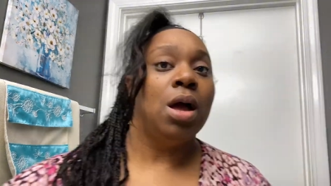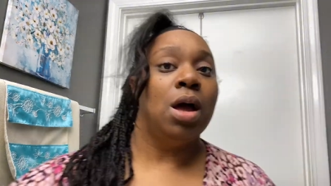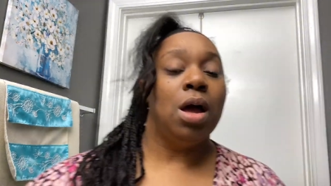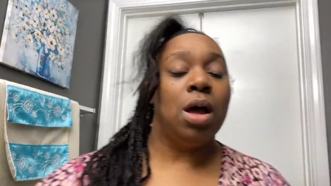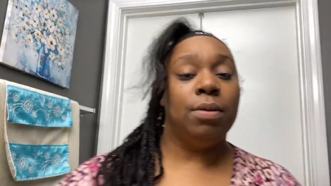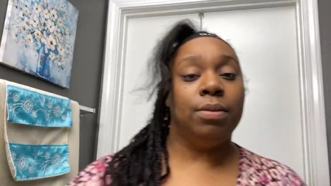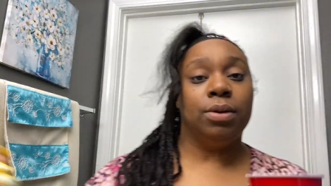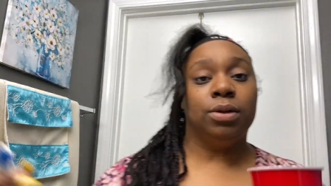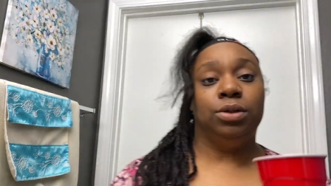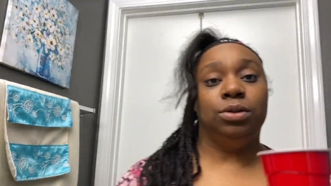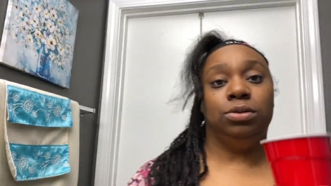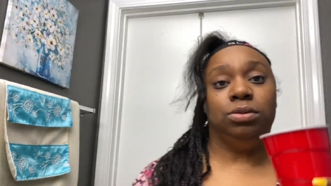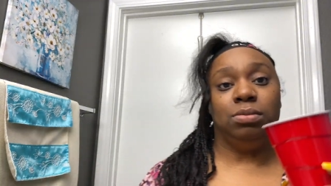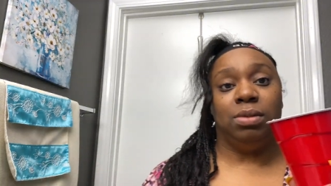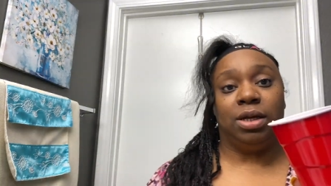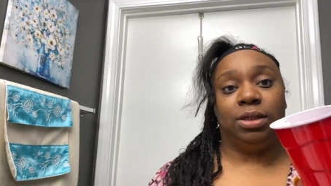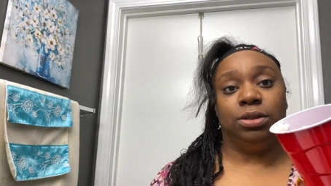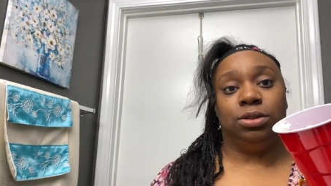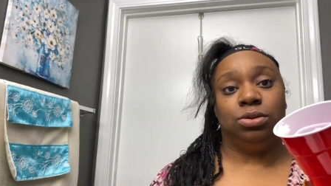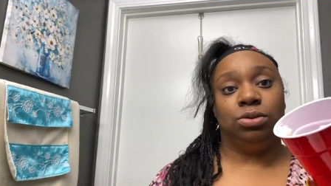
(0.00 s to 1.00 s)
I'm gonna use
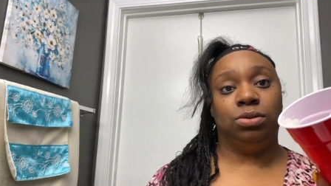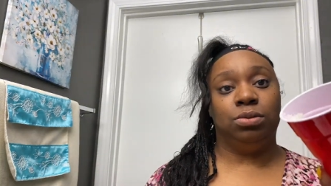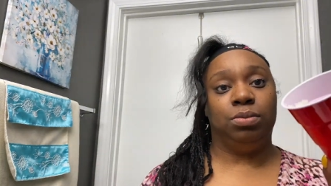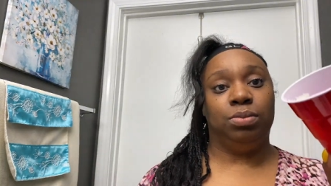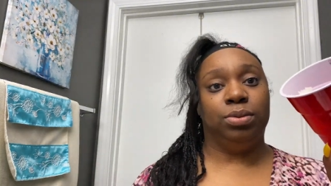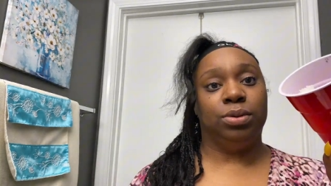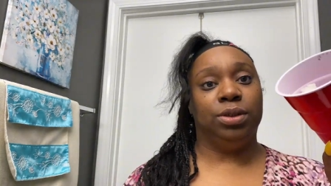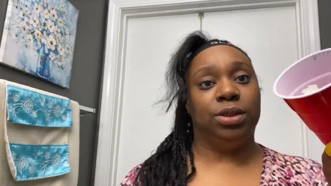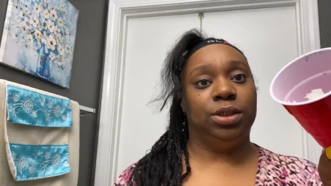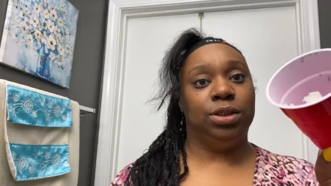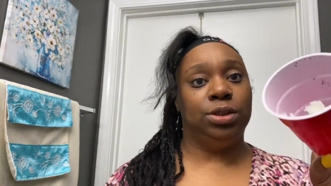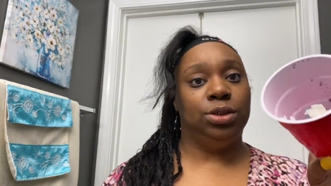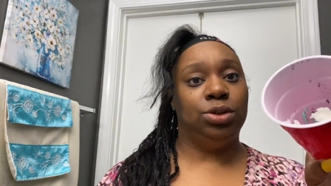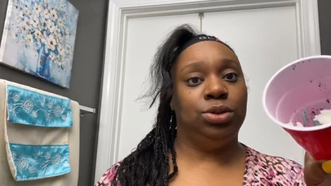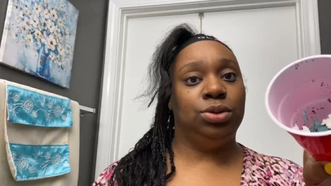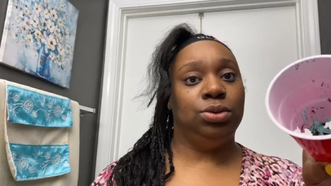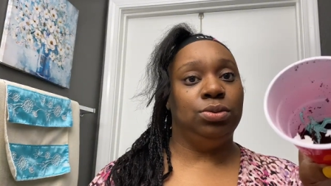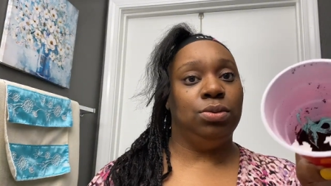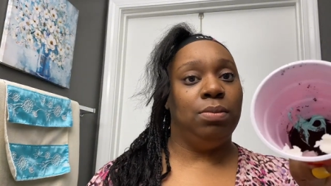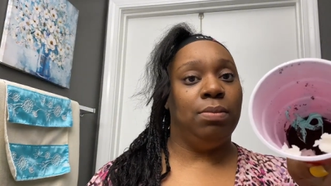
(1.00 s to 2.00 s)
my toothbrush
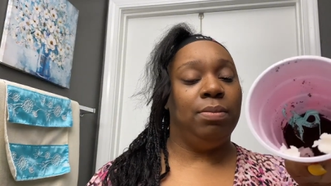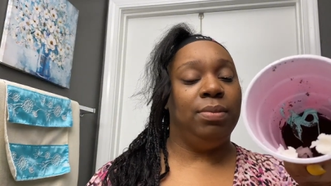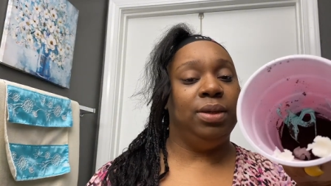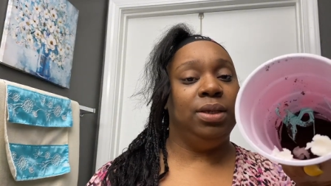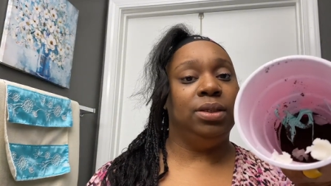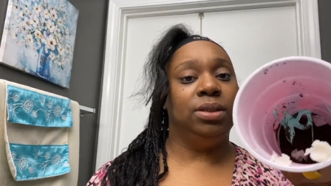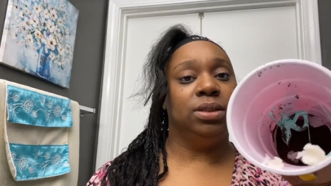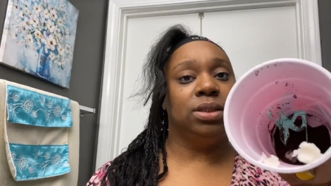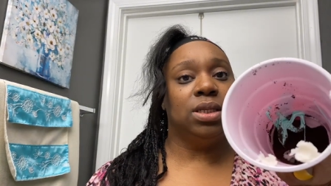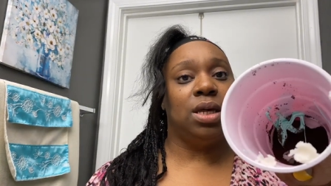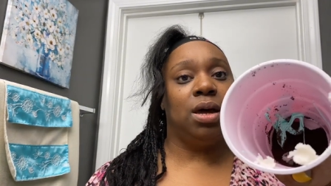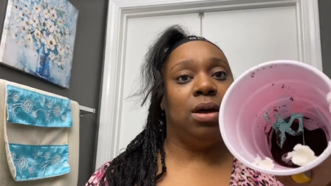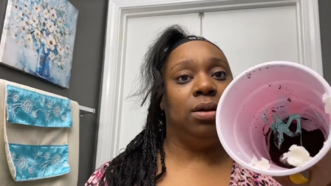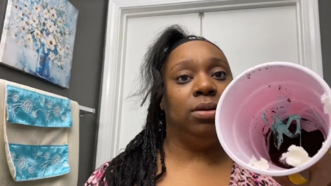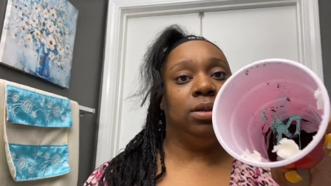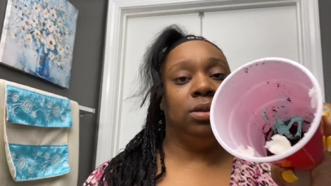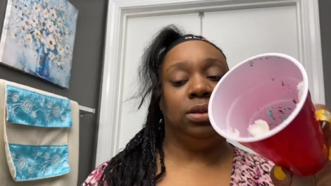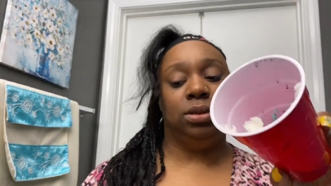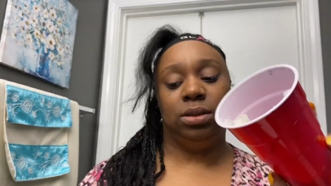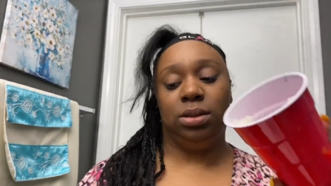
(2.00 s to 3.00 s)
to mix
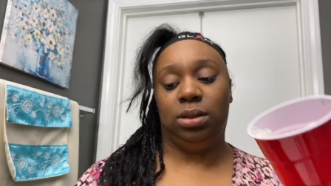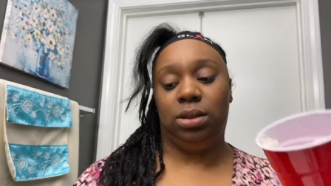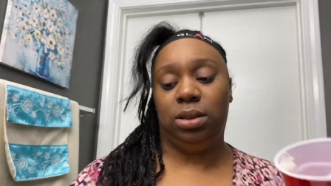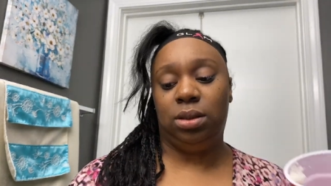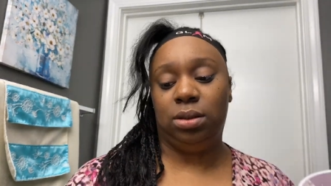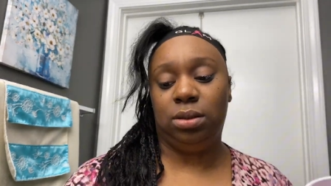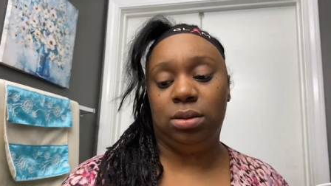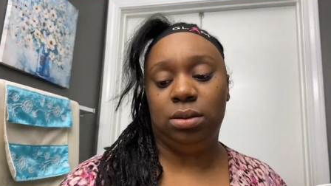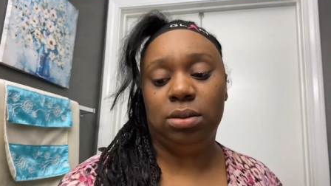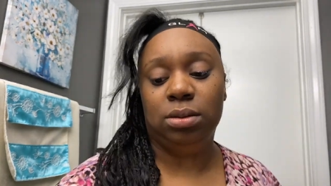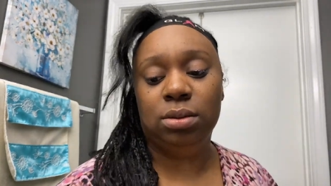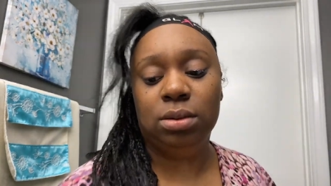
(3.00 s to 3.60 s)
all this together.